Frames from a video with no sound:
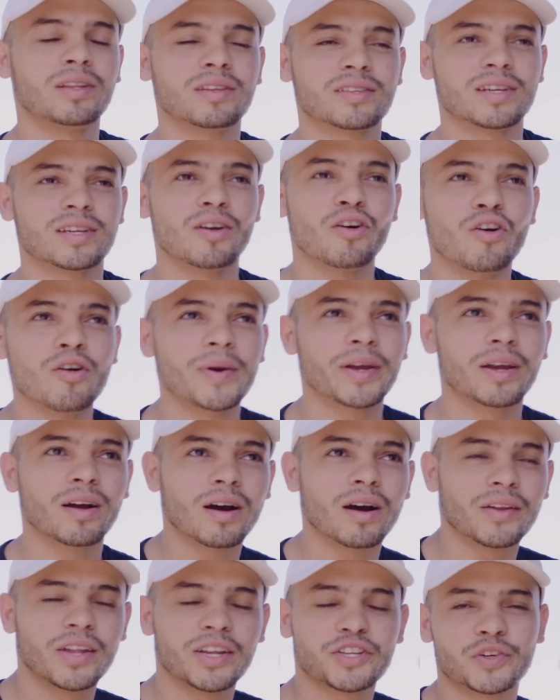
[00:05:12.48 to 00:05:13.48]
and say, oh my
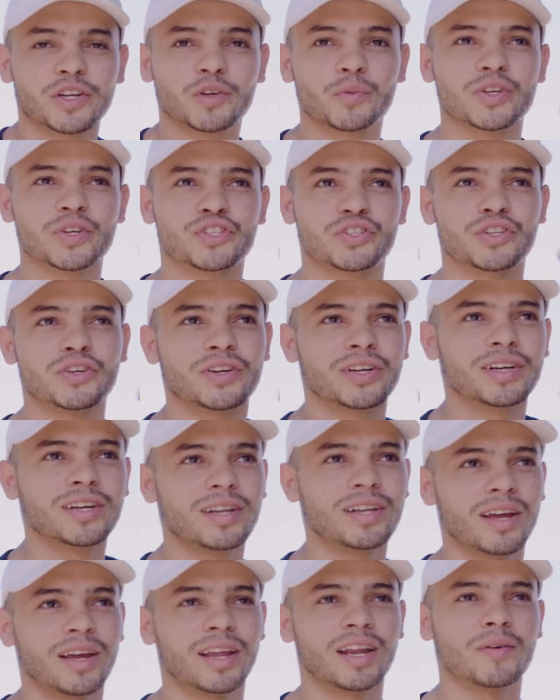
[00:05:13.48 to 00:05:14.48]
God, that trick was so
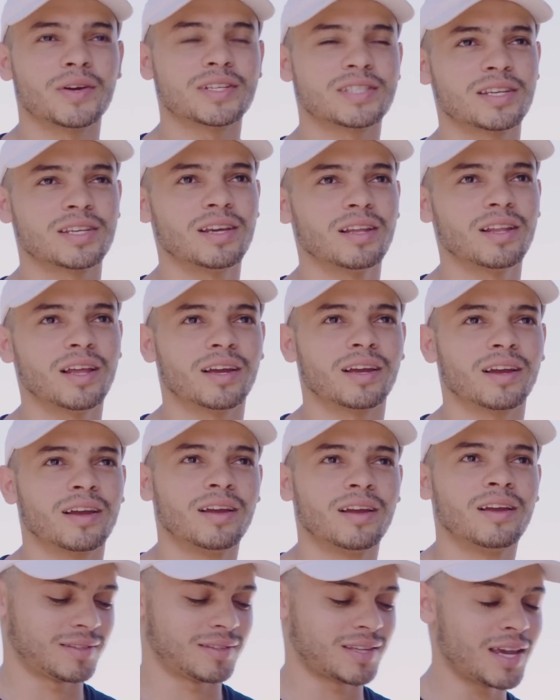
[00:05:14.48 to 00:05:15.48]
good. And I was say like,
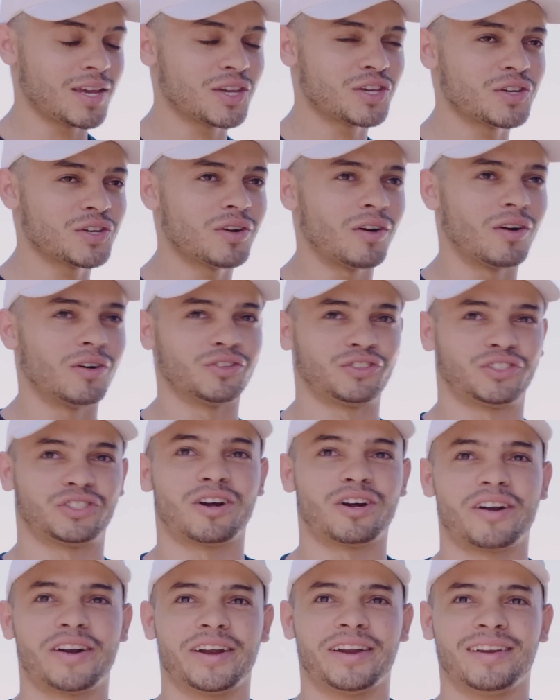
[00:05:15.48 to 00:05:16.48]
thank you or
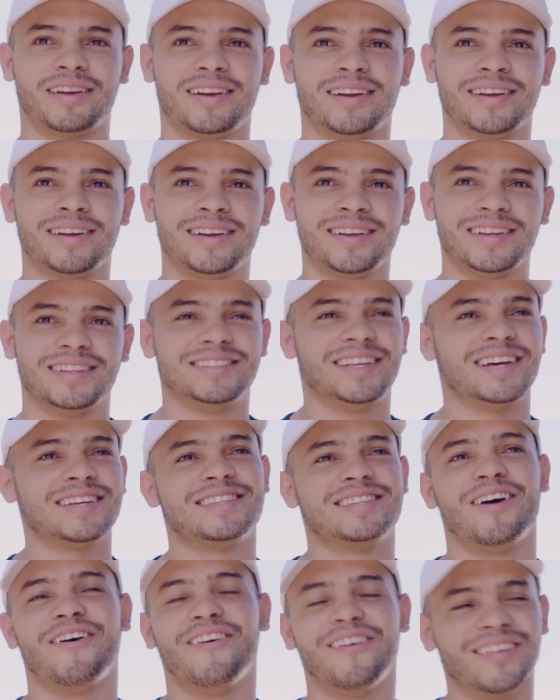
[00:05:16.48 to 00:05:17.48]
sorry. That's
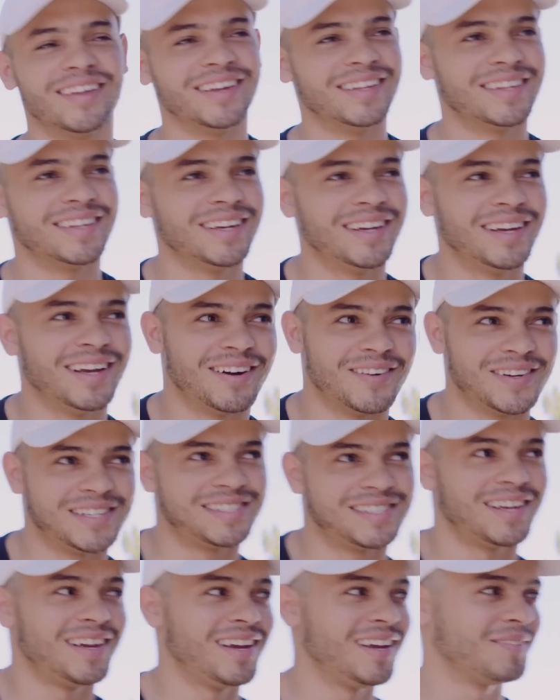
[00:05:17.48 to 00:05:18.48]
the only thing I was
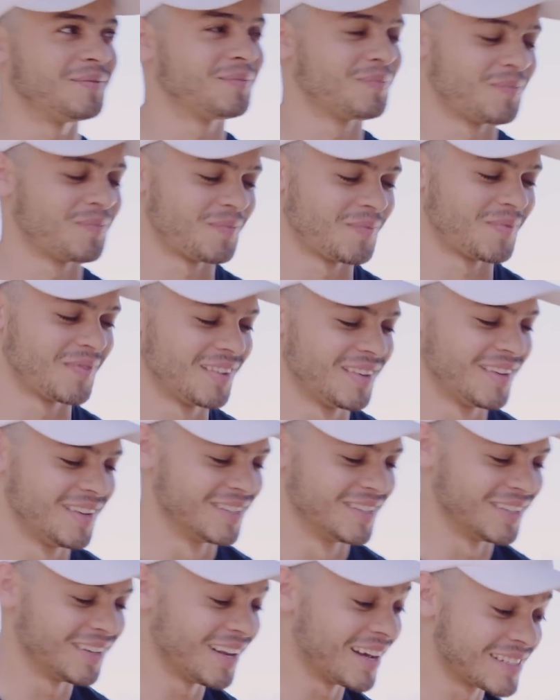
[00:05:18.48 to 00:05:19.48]
saying.
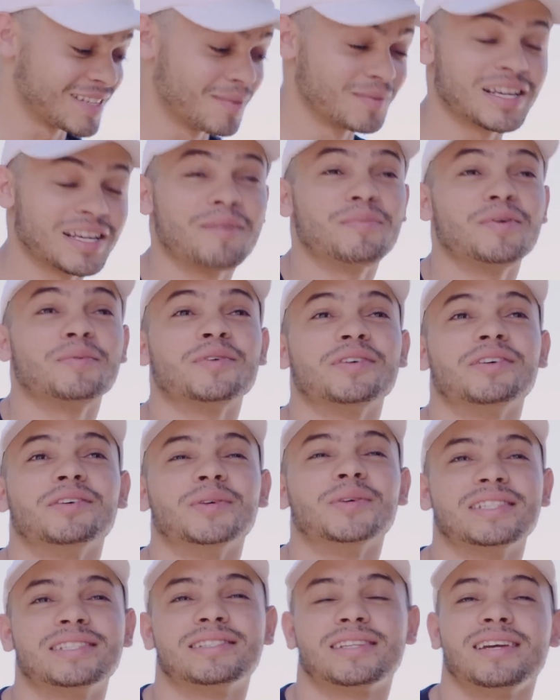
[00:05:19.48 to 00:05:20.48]
So like sometimes people
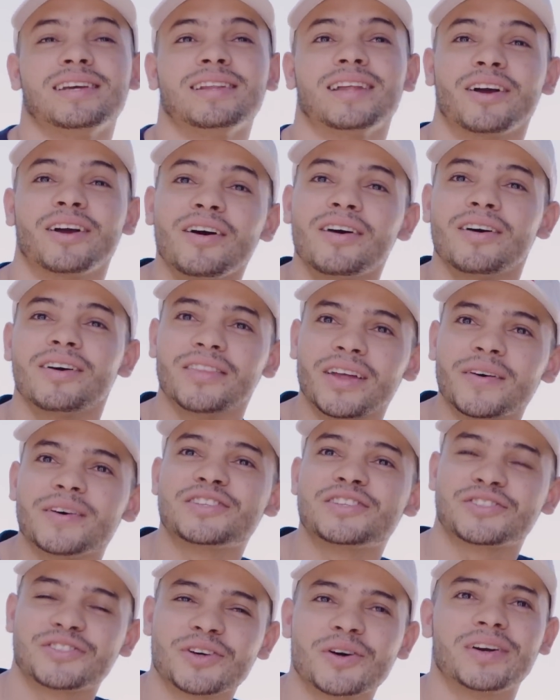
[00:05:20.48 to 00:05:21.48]
was saying like, oh, that
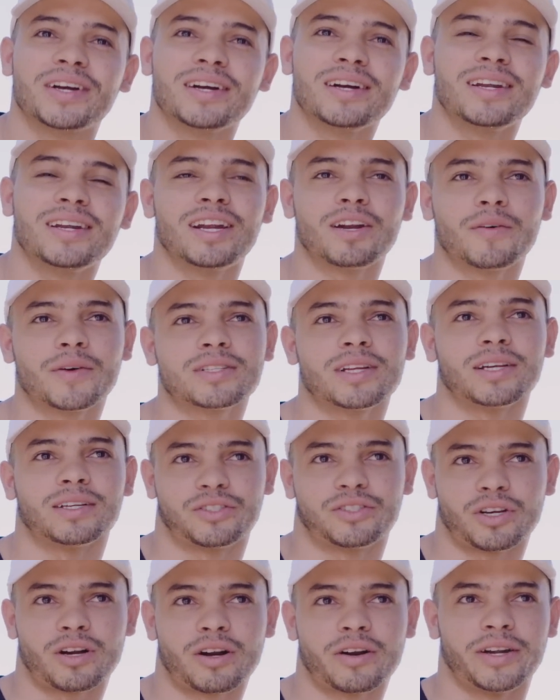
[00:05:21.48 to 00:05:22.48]
was so good. And I was like,
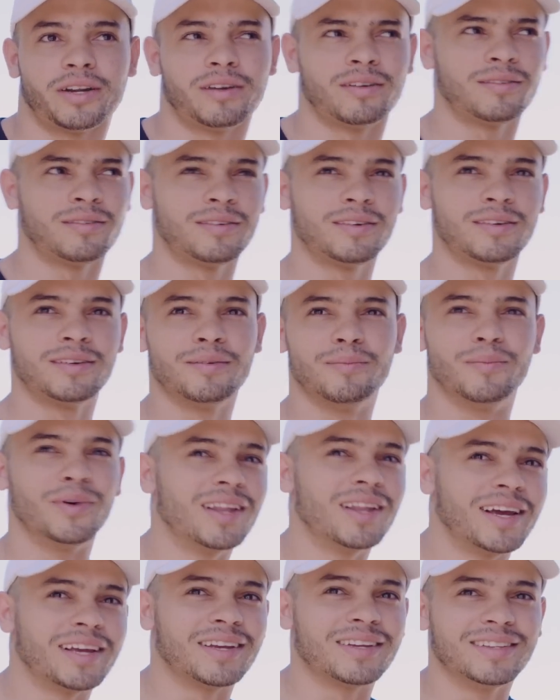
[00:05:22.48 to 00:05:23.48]
sorry.
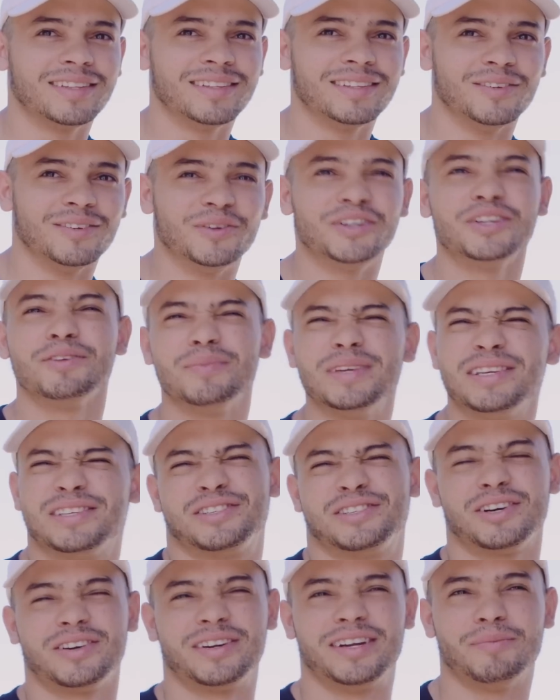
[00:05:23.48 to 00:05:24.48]
But like, what do you mean
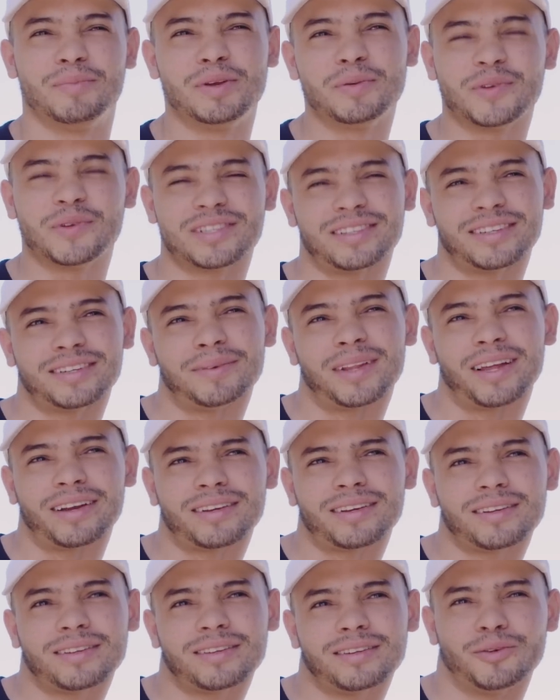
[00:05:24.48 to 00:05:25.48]
sorry? And people was looking at me
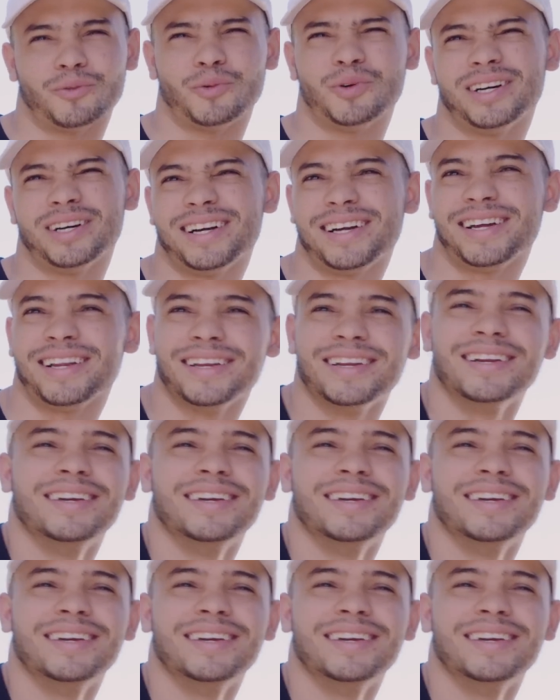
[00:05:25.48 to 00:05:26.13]
like, what?